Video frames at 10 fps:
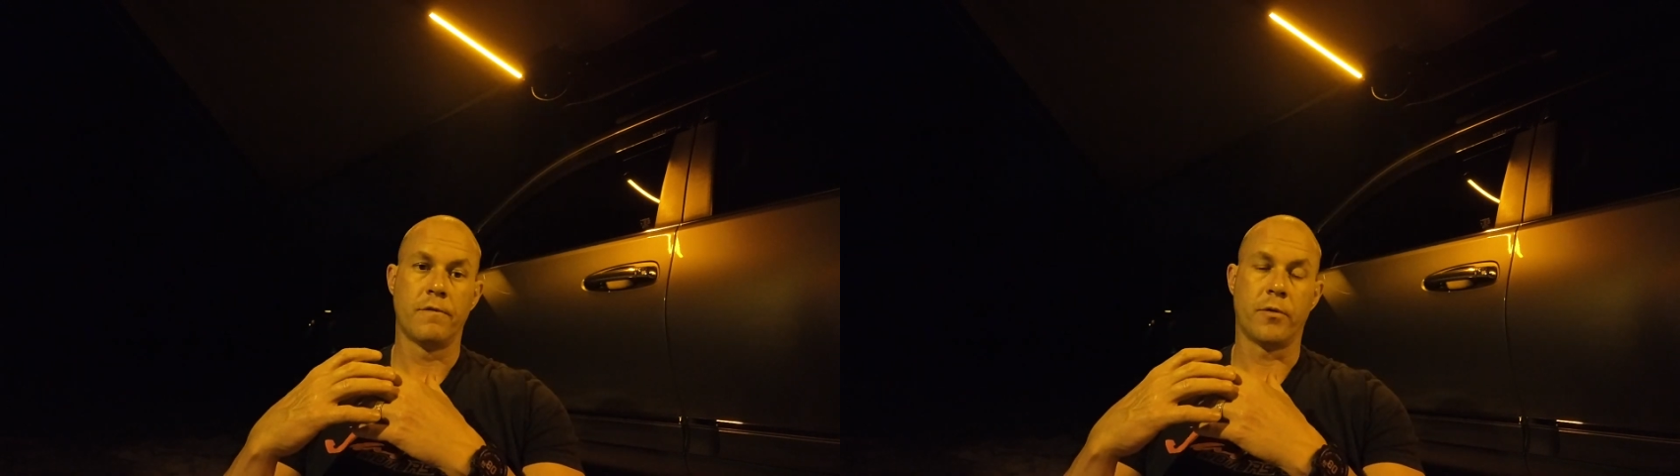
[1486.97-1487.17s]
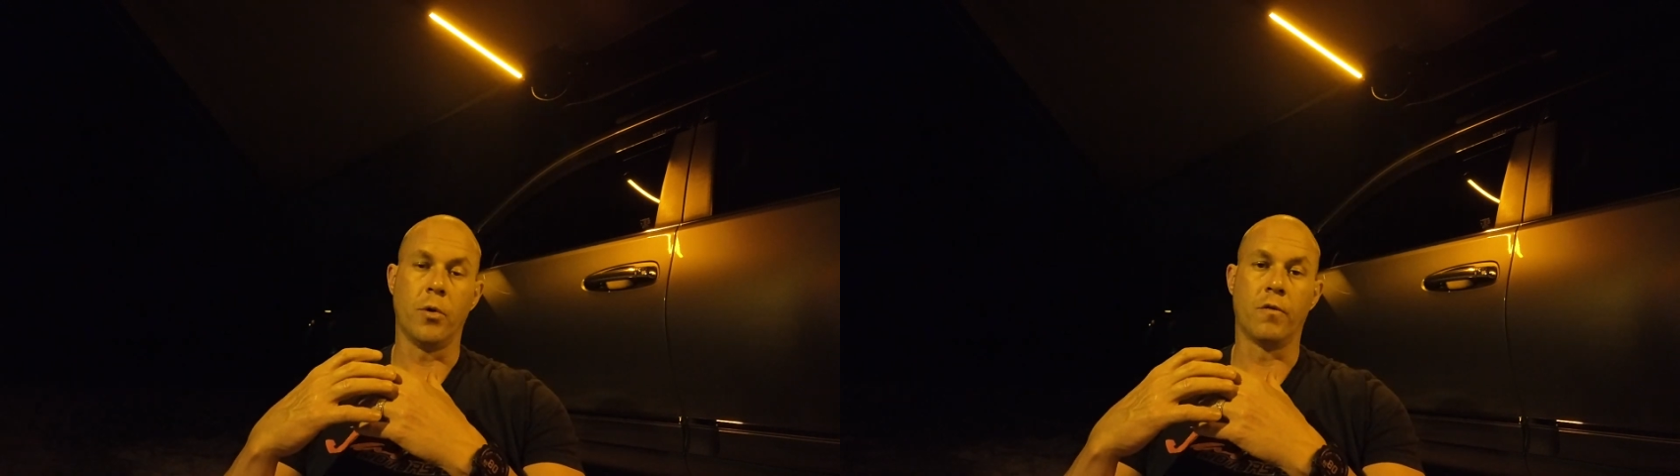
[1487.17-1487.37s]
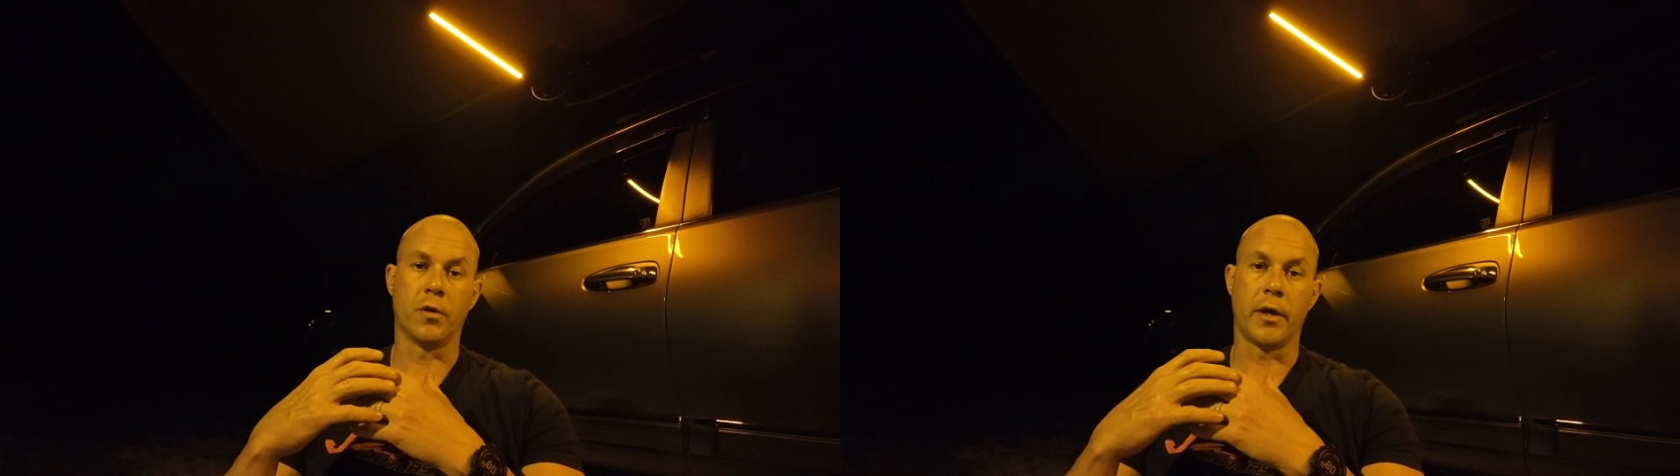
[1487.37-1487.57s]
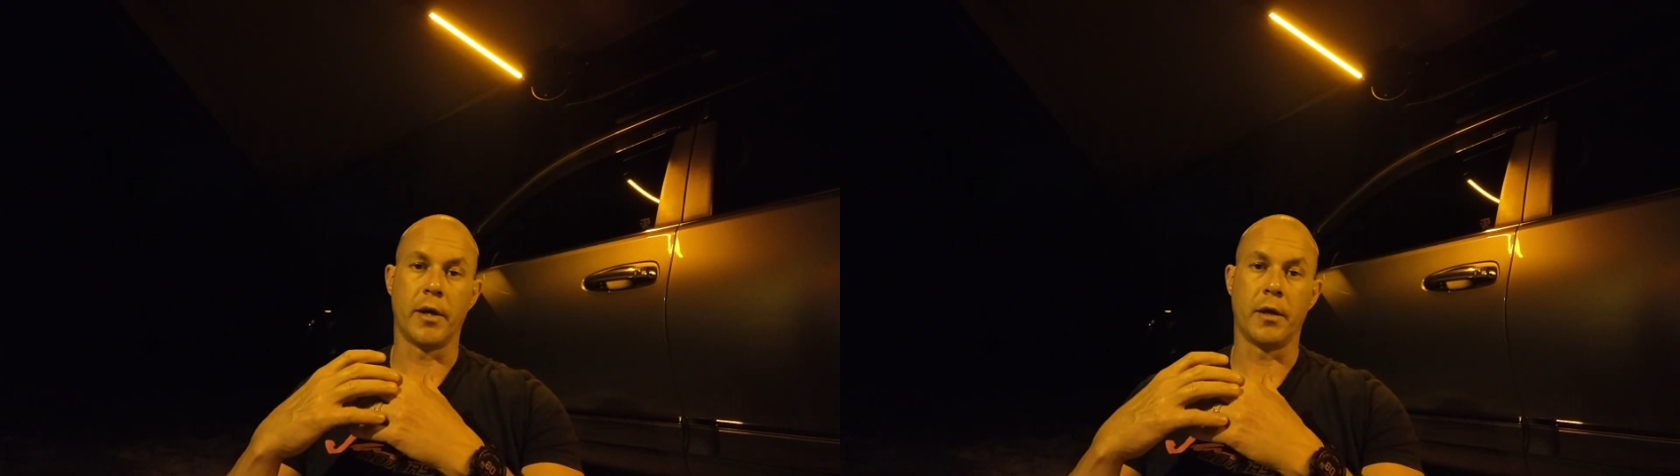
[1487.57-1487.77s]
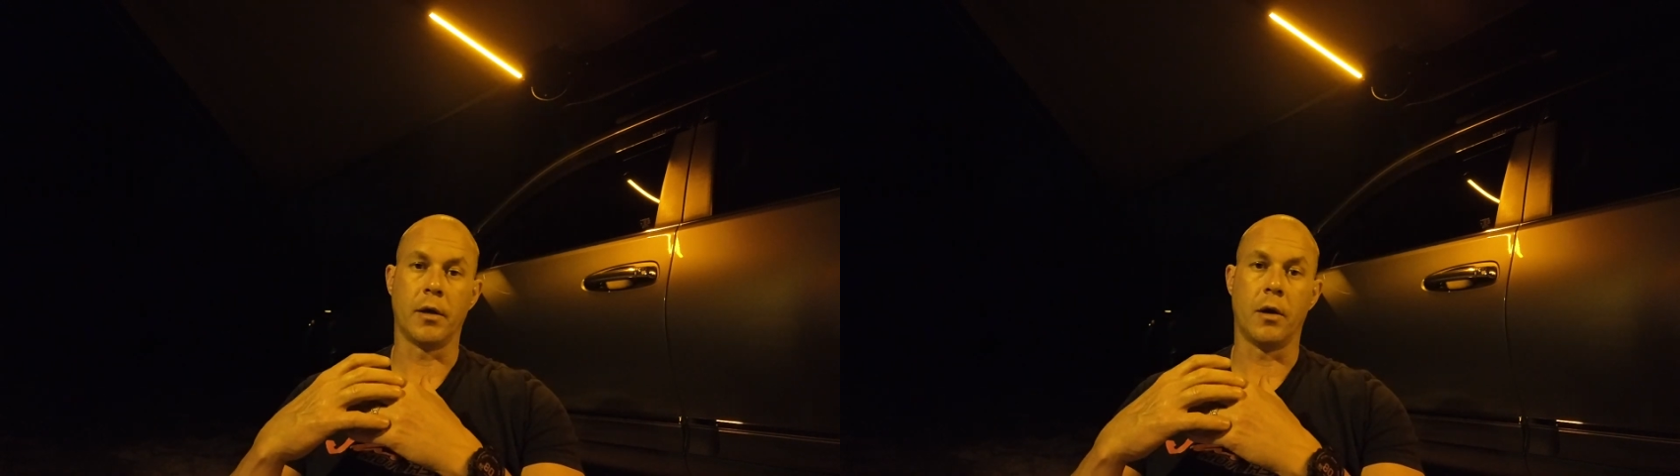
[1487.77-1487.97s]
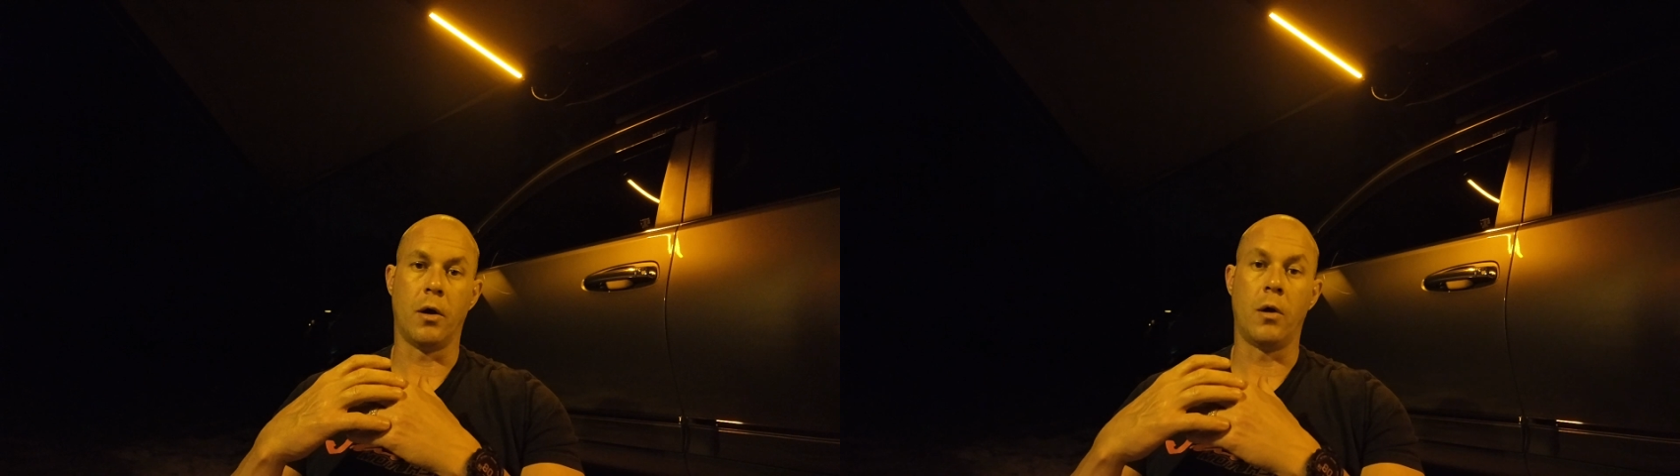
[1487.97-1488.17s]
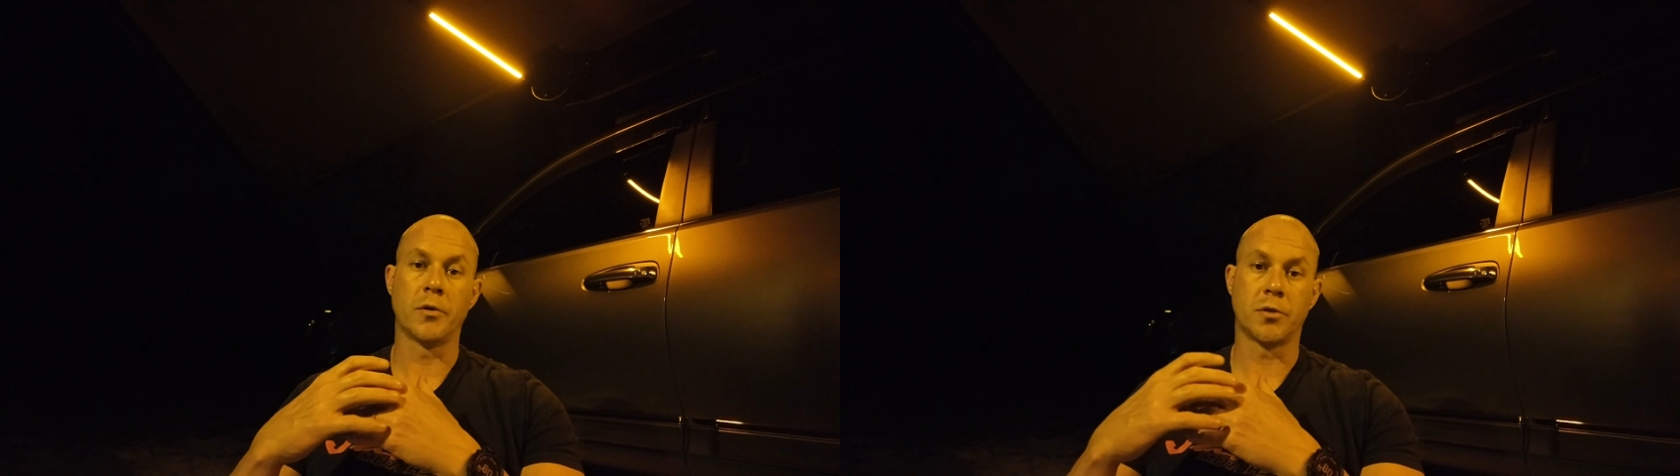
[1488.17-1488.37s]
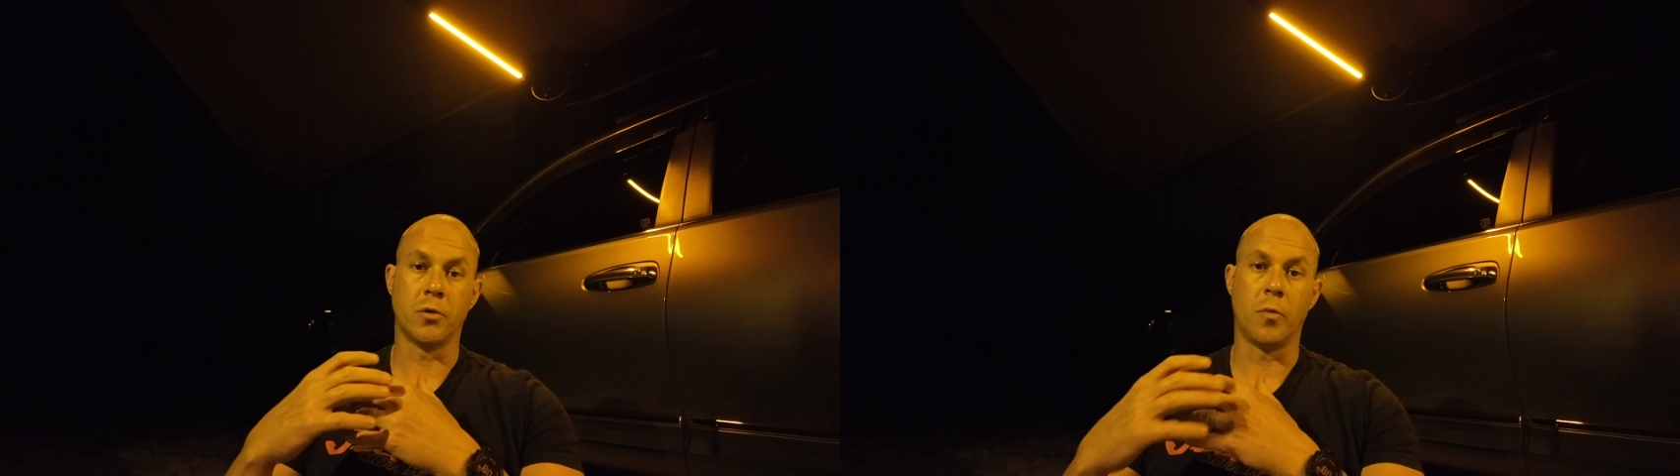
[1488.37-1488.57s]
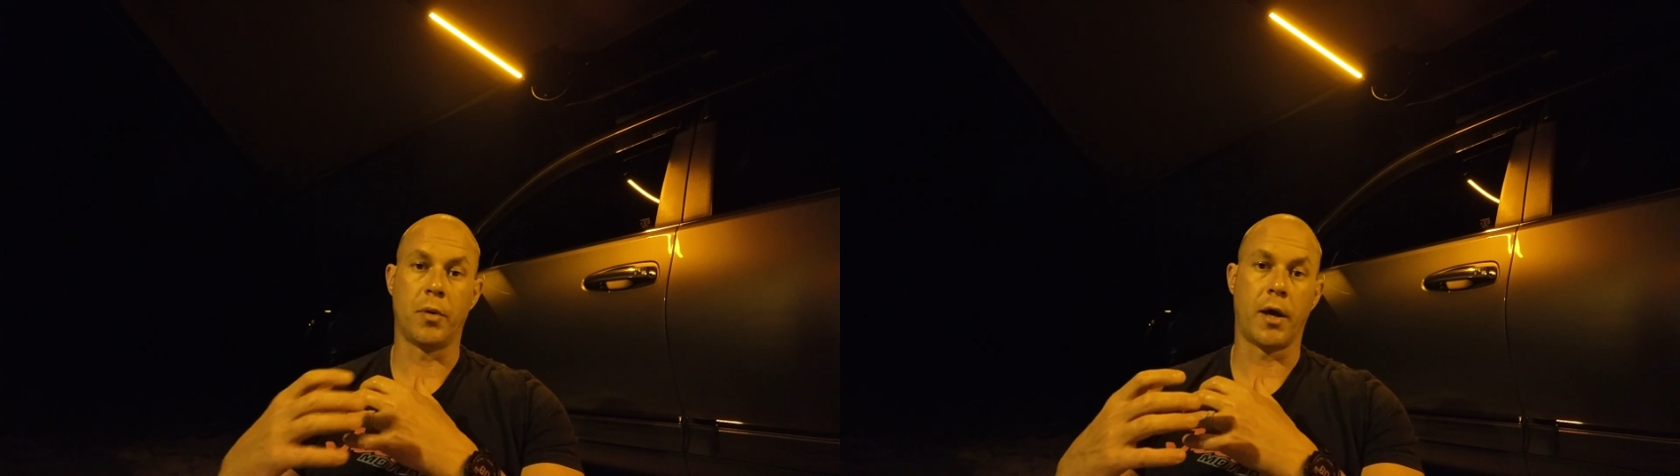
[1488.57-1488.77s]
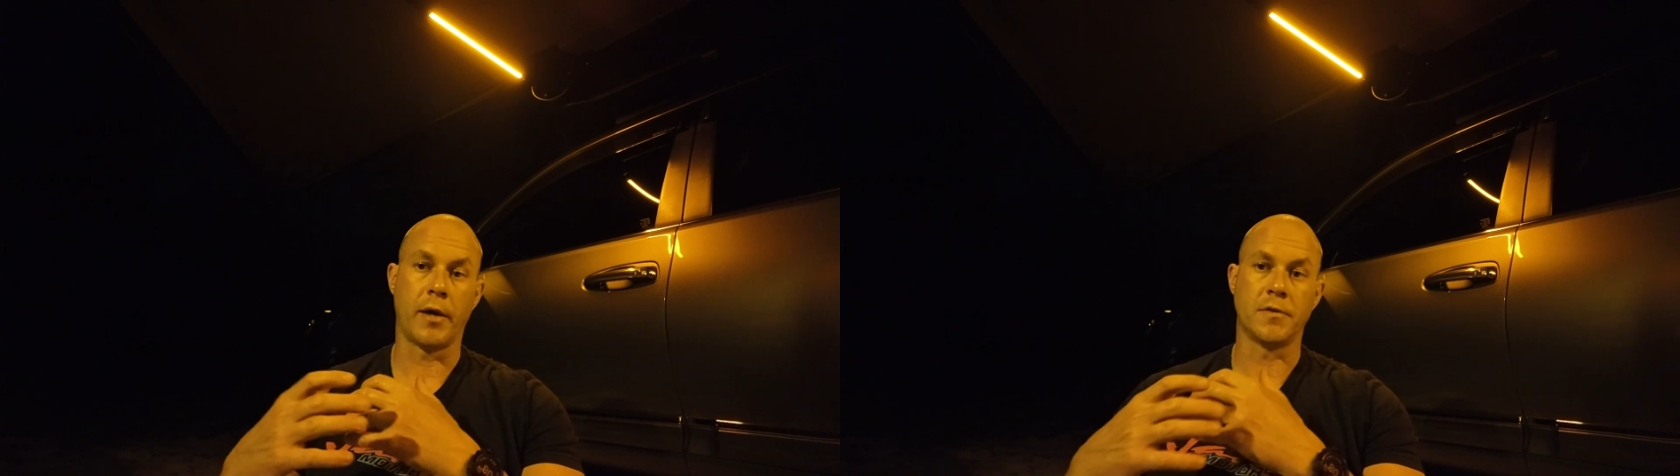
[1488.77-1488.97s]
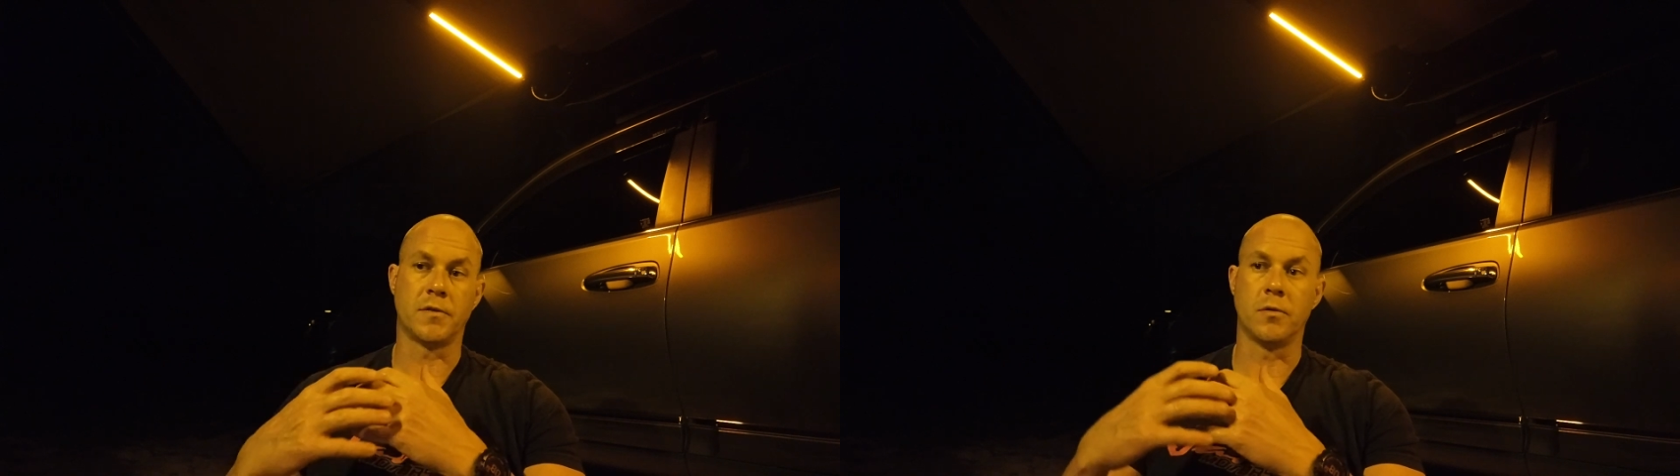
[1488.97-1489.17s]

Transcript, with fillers: for overlanding also applies